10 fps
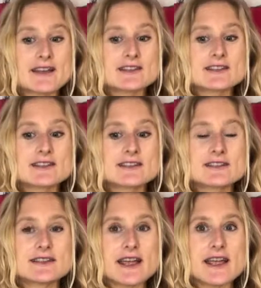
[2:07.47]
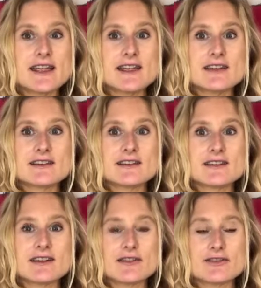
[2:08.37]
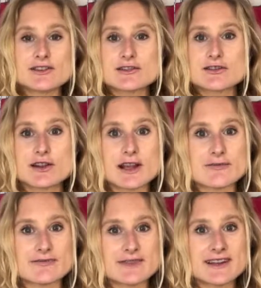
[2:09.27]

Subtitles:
Today, first of all, I'm